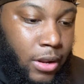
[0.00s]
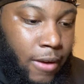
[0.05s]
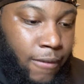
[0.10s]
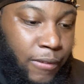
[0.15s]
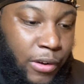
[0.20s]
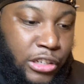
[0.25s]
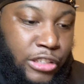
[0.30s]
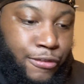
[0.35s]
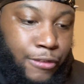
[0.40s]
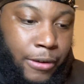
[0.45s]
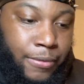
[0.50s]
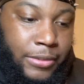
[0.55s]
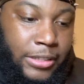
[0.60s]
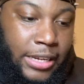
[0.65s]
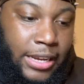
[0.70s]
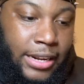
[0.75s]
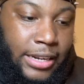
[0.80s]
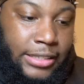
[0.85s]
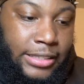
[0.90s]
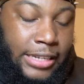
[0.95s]
verse
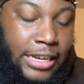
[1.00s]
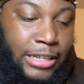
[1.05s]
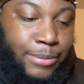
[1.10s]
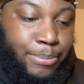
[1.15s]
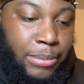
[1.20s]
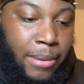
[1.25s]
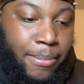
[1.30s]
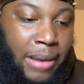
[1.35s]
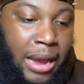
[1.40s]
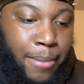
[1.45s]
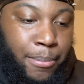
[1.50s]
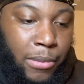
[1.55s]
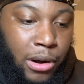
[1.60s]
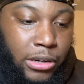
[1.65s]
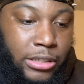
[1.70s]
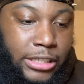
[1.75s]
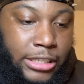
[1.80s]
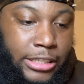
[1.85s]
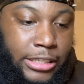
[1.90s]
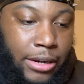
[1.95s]
15 it says but my
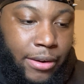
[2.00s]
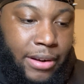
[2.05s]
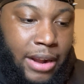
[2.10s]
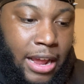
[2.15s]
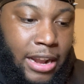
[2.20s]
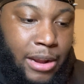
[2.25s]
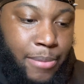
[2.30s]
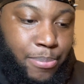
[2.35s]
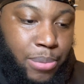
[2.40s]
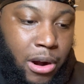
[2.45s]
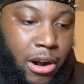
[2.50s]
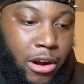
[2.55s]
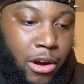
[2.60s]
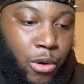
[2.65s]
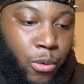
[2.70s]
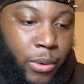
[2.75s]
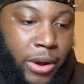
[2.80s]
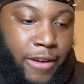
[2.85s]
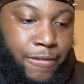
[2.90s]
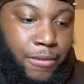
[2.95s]
mercy shall not depart
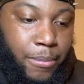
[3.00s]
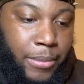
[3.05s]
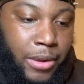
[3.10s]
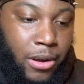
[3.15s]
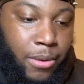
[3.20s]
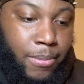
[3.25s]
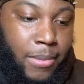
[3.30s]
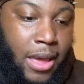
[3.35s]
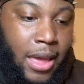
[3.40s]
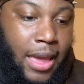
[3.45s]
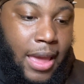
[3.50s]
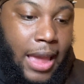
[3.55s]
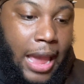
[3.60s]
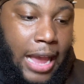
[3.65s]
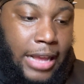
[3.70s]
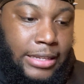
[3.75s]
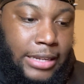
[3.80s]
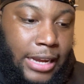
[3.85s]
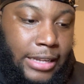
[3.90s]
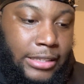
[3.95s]
away from him
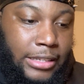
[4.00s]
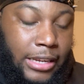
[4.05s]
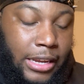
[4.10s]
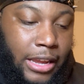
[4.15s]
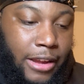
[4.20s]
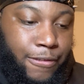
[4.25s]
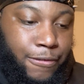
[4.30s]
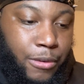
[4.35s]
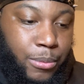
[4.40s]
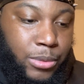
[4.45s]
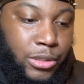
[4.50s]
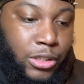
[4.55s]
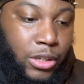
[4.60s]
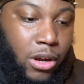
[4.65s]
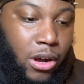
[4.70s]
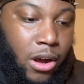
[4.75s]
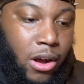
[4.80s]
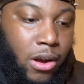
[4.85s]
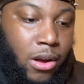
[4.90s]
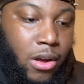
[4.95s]
as i took it from
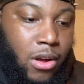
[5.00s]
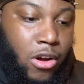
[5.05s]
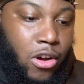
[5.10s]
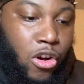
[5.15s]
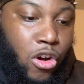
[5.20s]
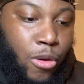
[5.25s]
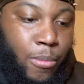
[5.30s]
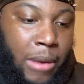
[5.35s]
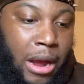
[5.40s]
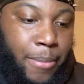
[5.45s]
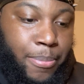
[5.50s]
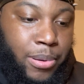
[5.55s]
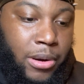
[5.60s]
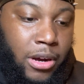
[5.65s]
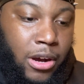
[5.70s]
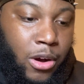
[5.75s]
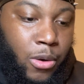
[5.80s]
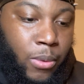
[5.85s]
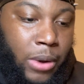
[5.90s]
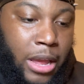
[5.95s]
saul whom i
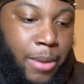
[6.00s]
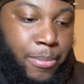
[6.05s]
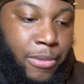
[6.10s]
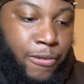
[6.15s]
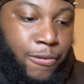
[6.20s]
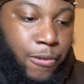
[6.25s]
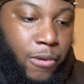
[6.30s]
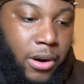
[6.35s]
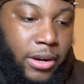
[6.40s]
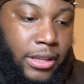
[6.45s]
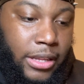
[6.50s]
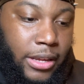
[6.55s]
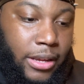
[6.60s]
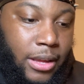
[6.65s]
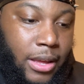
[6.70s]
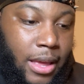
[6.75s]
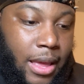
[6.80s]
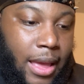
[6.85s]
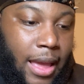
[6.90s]
put away before thee